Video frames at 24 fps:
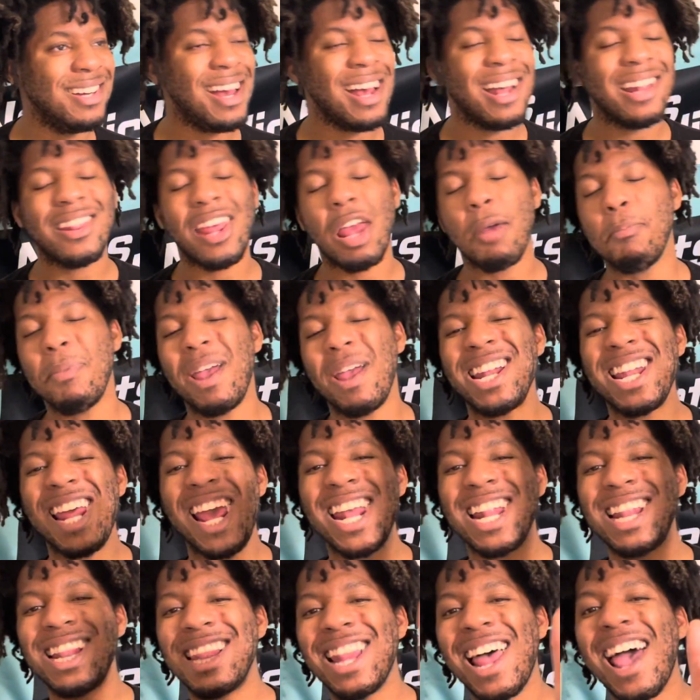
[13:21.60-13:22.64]
They made a
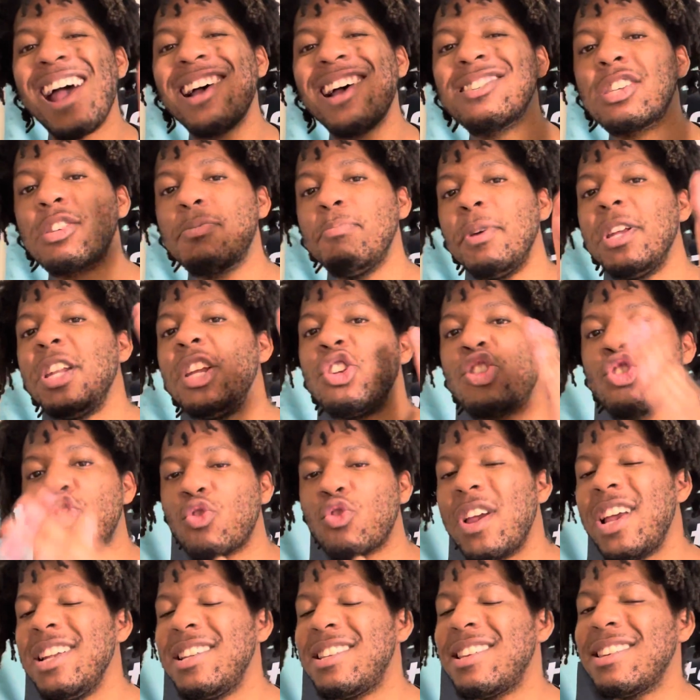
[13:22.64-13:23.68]
last-minute
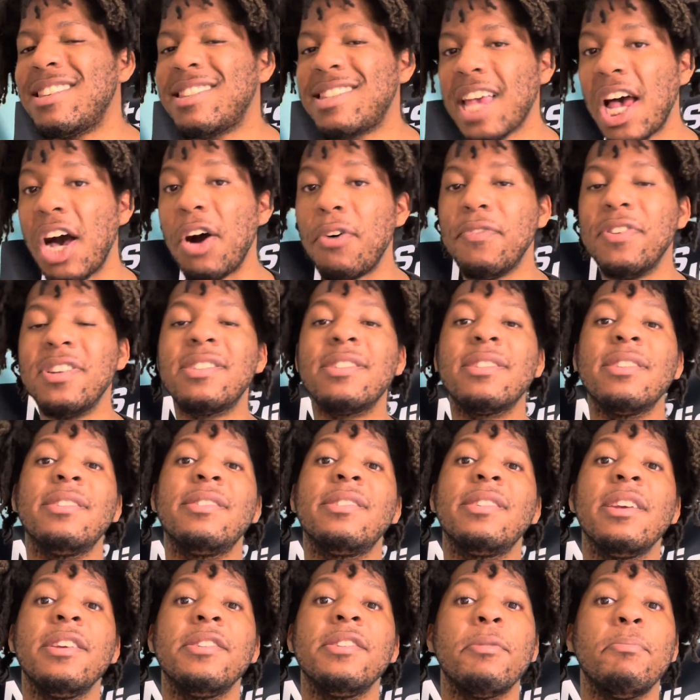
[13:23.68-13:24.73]
trade to salvage the
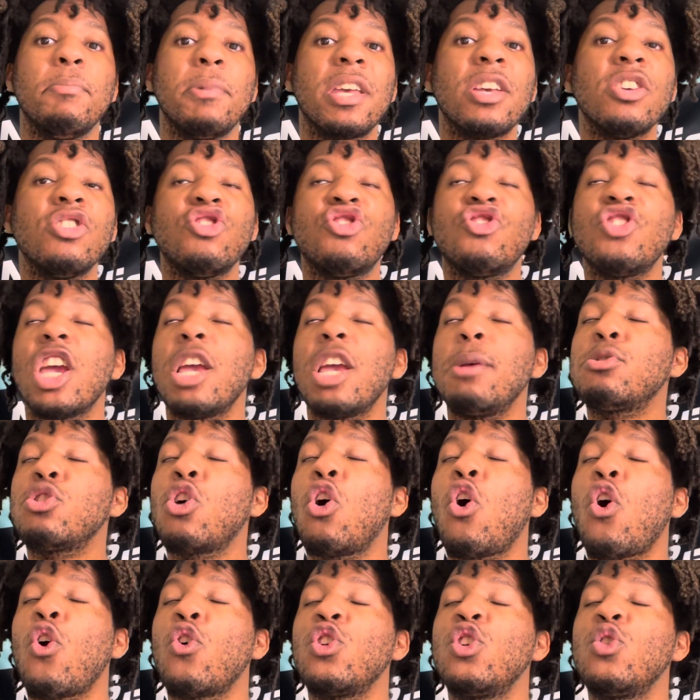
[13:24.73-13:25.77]
season because James
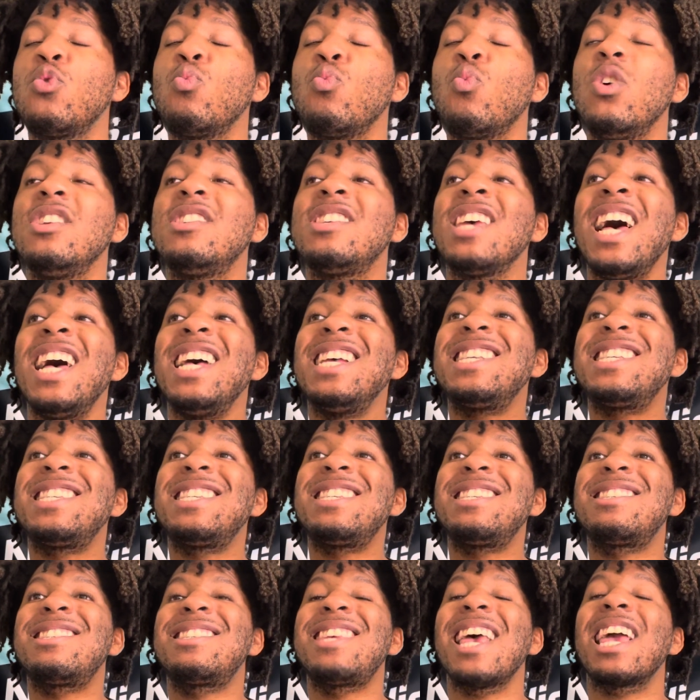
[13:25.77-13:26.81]
Harden was
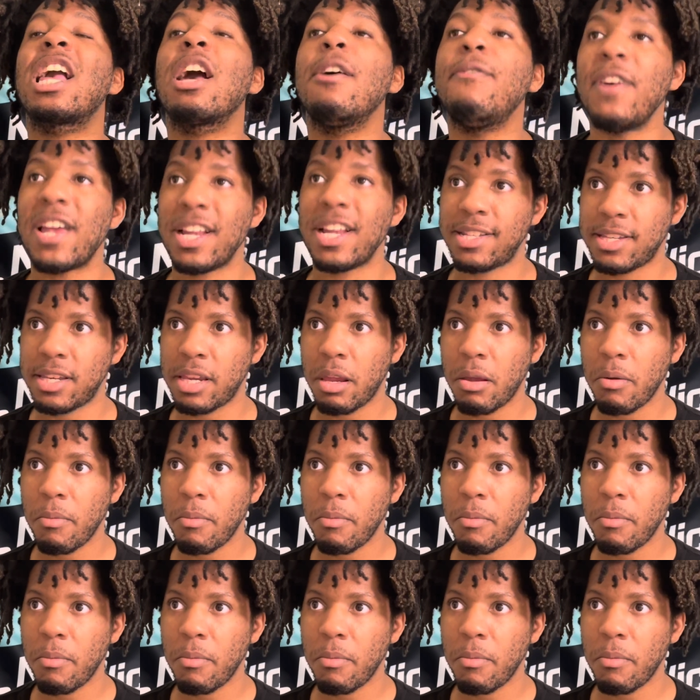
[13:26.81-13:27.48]
sick of it.